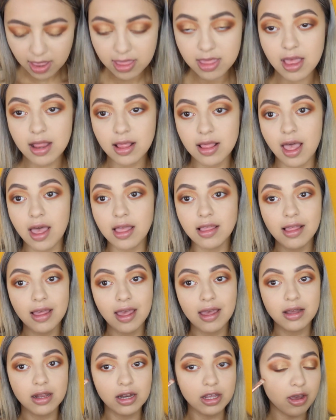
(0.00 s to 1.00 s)
And then
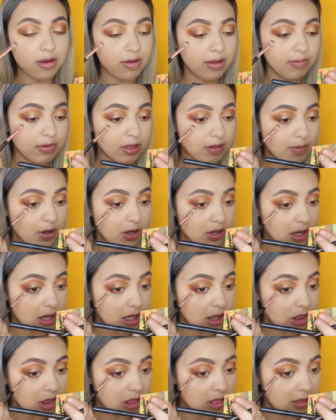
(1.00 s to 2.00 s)
lastly I'm going to go in with Mocha
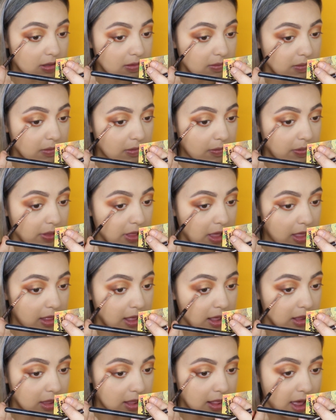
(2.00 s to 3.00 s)
and just apply
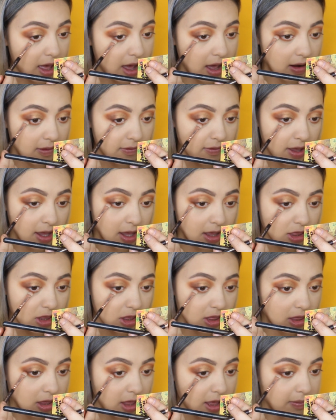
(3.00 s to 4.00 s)
that to the outer V and
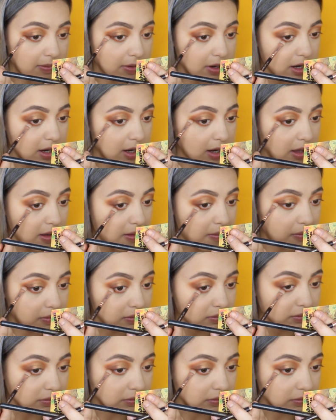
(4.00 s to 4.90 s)
just deepen it up.